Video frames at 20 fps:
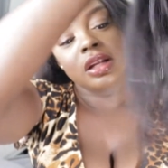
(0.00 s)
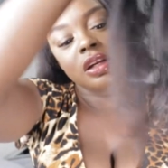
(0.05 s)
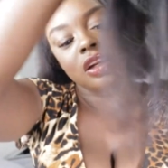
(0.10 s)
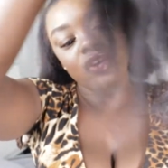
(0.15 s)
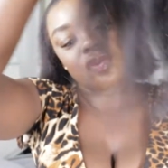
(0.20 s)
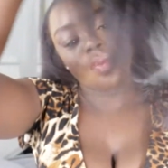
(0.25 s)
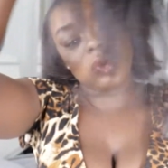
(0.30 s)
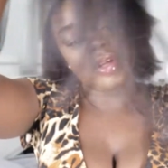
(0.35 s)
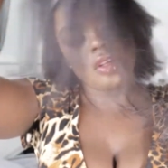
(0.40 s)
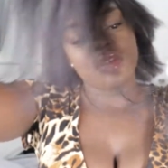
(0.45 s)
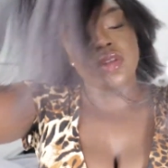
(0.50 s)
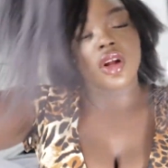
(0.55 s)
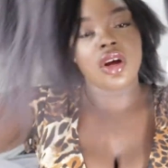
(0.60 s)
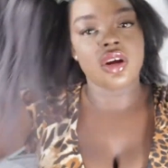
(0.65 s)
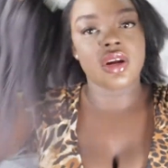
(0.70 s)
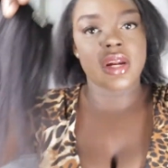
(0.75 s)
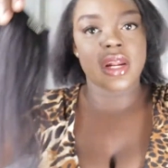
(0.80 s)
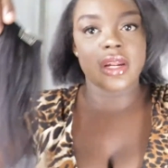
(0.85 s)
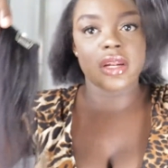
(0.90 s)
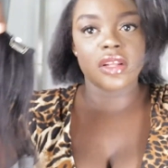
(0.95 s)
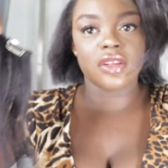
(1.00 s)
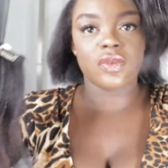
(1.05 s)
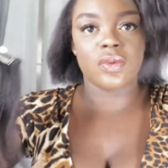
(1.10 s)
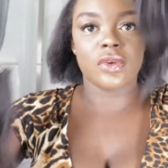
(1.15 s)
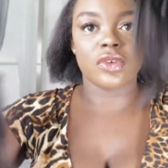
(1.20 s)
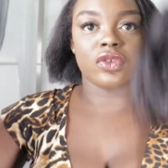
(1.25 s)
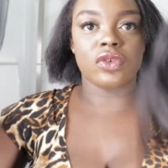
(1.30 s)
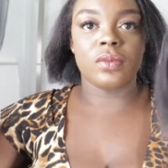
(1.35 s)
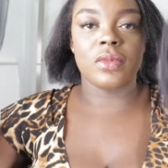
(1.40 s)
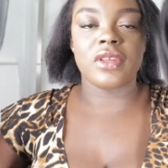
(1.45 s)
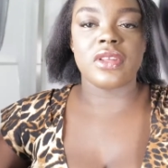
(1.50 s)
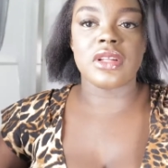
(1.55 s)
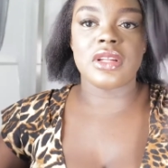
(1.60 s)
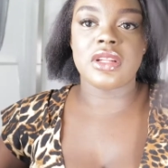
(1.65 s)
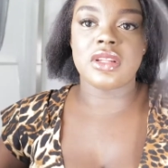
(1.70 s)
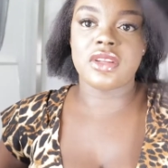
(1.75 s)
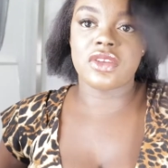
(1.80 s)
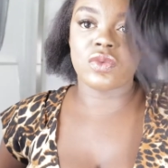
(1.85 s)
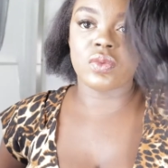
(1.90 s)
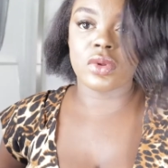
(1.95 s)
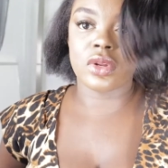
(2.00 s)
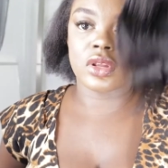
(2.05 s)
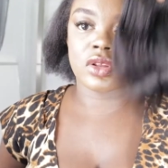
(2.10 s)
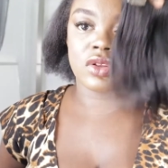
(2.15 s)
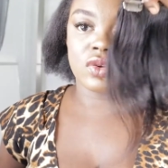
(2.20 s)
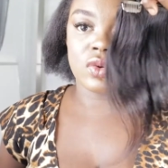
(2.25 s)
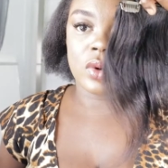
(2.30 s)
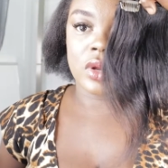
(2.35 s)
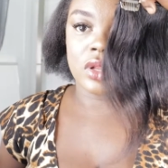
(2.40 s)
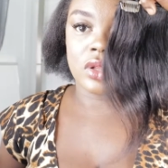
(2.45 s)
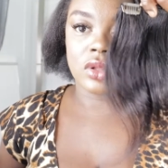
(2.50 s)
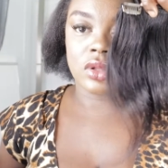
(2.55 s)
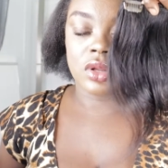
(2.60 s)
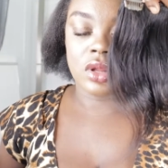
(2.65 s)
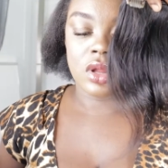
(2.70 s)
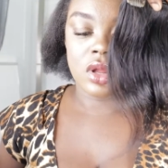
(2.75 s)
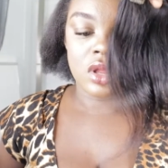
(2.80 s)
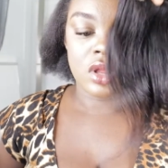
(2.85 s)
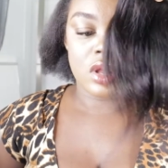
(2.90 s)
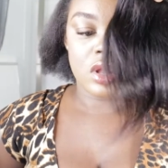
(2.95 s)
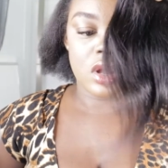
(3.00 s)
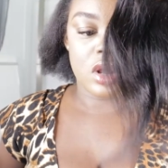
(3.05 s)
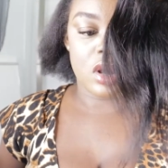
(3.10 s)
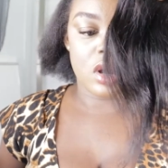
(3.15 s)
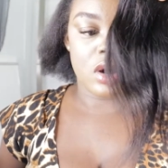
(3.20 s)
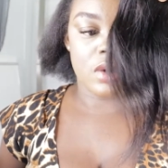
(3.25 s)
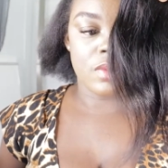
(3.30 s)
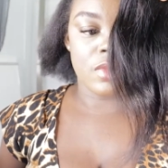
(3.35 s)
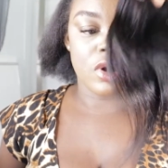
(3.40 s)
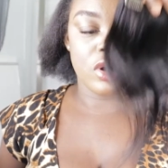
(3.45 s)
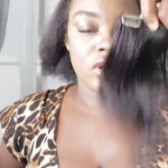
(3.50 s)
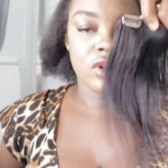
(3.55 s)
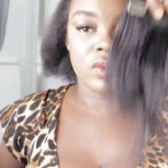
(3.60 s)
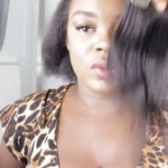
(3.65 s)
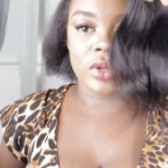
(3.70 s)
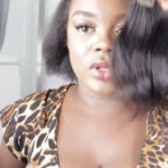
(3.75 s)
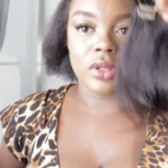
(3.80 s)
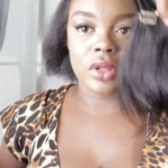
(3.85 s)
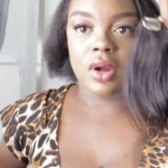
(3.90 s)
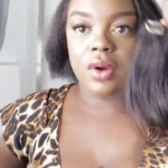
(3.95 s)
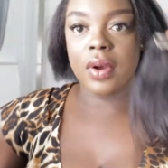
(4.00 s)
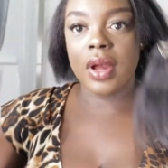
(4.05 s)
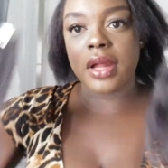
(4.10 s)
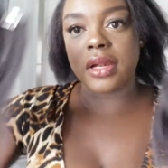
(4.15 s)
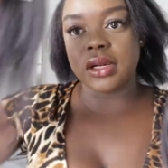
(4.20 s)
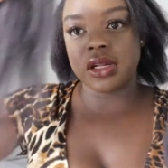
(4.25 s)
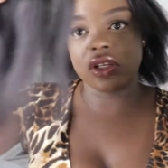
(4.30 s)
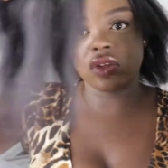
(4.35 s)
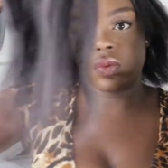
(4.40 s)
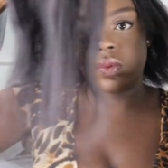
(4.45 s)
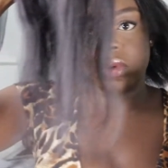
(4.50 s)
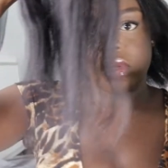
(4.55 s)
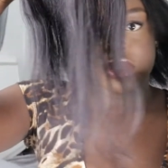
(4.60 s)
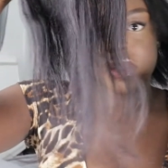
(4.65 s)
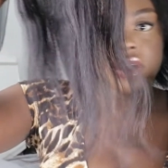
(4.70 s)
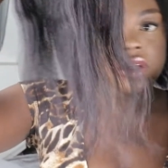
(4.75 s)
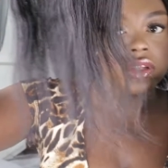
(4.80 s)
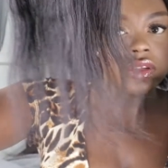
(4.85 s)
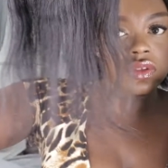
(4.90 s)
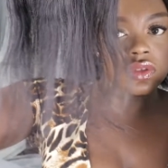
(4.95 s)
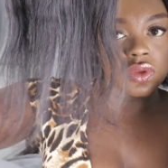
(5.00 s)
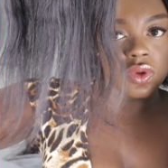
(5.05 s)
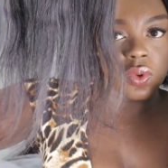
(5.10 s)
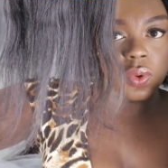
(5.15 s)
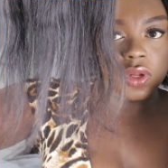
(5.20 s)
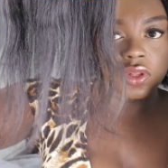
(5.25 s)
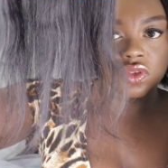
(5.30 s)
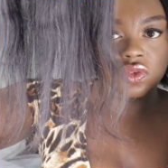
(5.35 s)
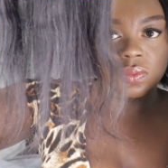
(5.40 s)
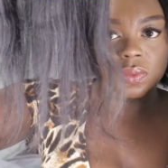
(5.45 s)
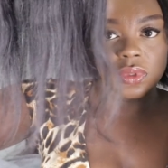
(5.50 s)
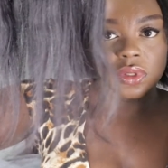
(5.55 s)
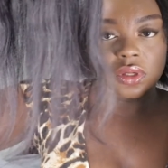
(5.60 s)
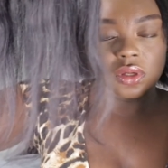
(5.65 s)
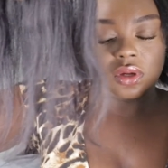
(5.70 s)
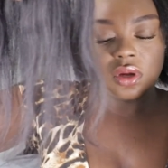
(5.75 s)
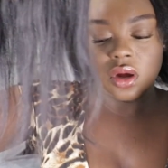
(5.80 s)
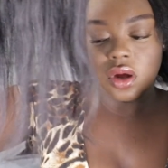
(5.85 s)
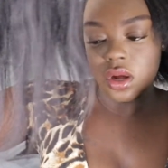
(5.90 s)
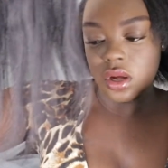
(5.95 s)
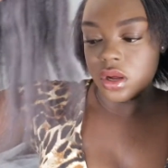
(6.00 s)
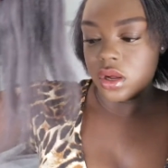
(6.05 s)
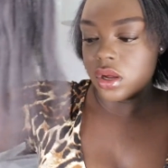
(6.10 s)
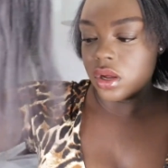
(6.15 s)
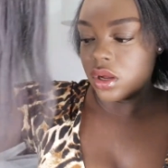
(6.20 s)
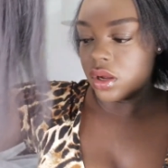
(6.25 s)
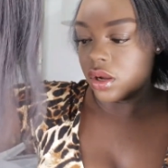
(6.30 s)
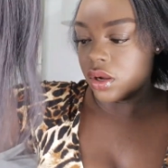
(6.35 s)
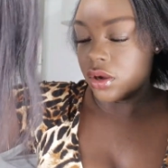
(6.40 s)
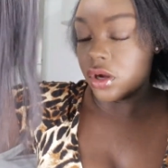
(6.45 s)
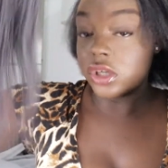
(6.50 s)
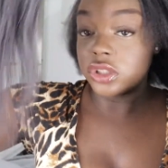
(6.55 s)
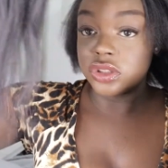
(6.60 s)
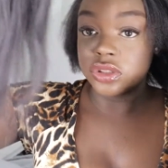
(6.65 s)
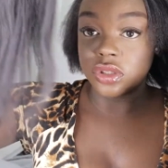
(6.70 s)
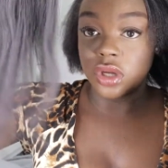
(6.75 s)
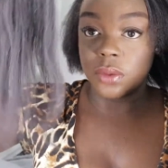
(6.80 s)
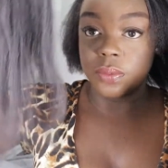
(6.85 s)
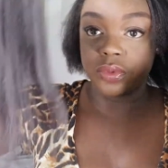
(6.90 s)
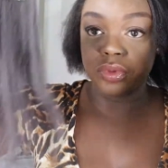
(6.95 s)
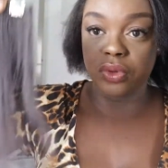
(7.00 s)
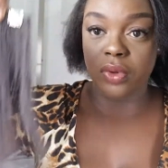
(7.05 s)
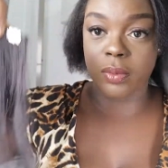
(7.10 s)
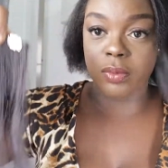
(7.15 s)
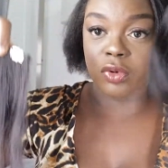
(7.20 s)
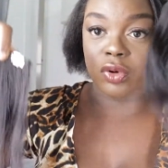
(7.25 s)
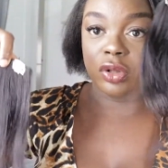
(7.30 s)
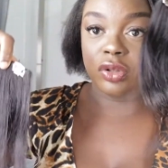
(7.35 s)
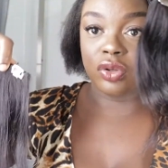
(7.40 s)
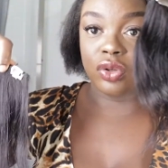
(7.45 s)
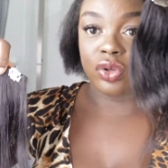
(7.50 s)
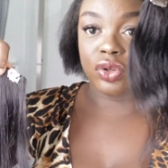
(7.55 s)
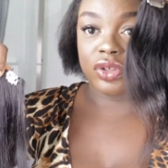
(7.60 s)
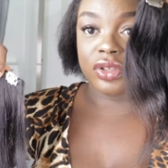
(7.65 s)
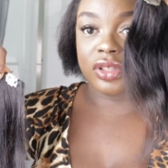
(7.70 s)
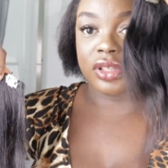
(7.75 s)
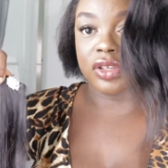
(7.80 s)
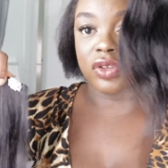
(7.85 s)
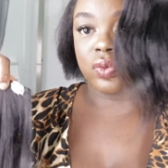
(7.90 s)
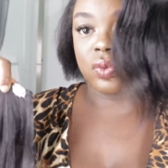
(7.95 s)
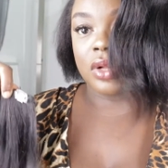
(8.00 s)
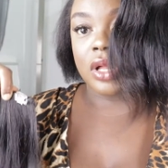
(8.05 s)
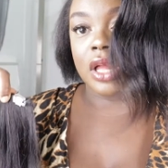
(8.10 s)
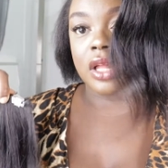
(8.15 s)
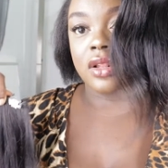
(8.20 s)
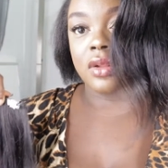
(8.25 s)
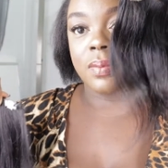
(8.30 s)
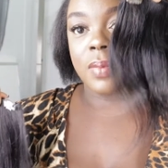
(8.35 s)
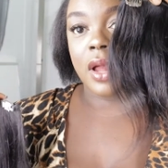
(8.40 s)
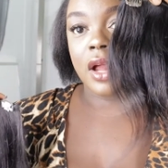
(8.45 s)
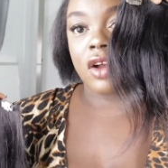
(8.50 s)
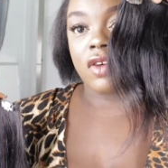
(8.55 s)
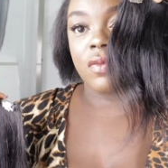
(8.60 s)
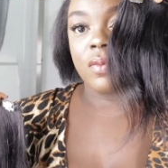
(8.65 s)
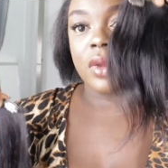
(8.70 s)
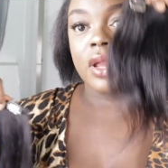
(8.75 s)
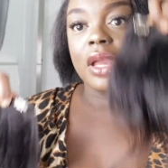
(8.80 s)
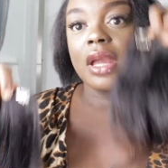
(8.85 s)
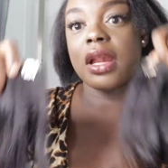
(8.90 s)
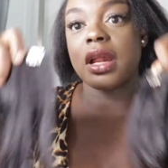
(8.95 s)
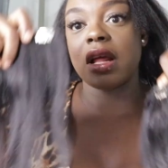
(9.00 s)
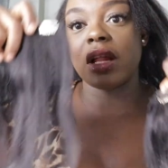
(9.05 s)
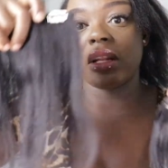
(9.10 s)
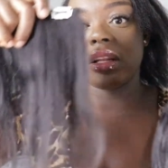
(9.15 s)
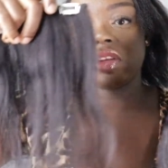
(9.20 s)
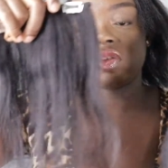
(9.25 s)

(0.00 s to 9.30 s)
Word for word: This one is longer than this one. So basically this one is going um, all the way down and this one is going to be uh, on top. So I'm going to use this one at the back of my head and